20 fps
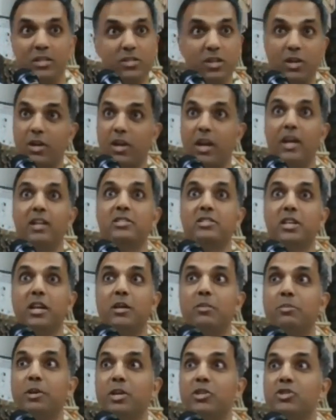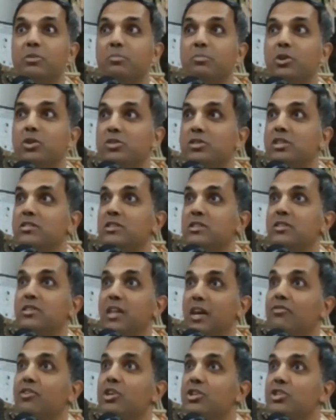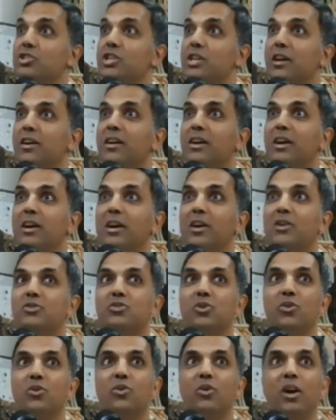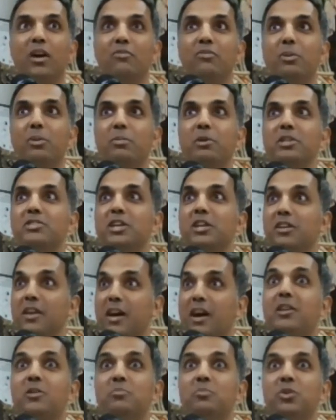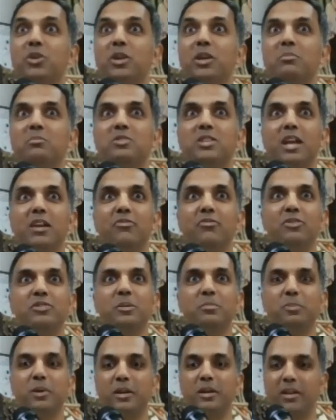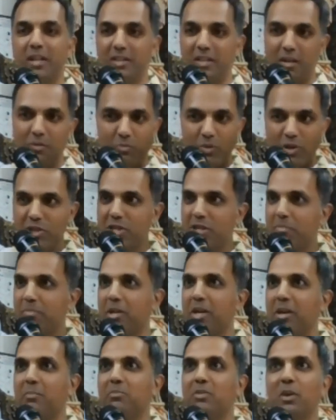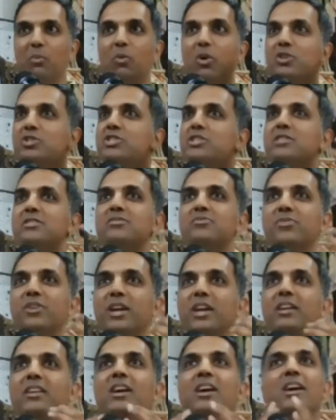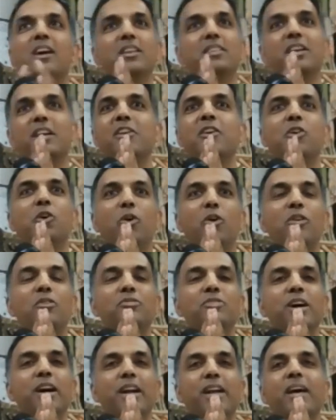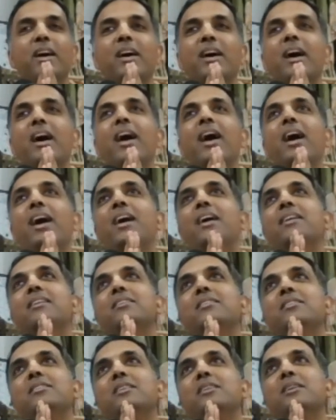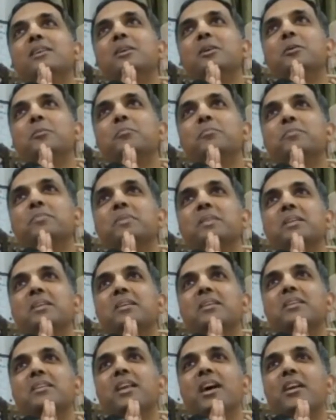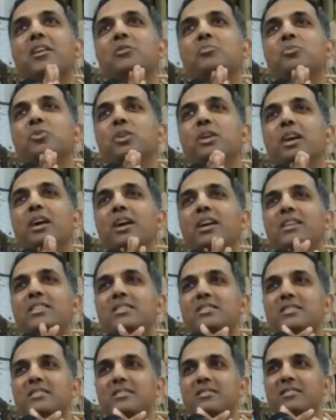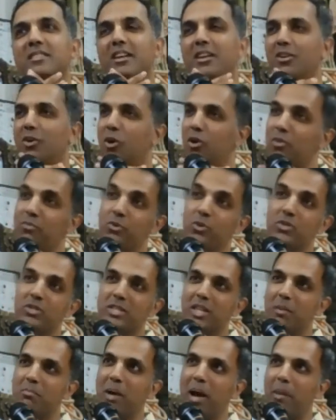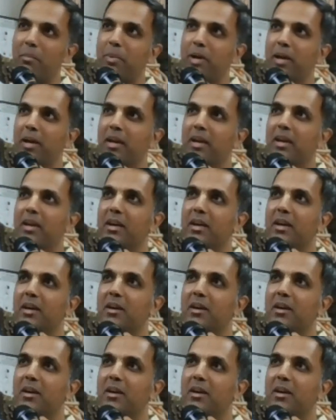it's a great celebration because he's a Deva Rishi so everybody said, Narad Muni himself has appeared and they worshipped him, they washed his feet, they did all of that. And uh, Narad Muni asked, all of you seem happy,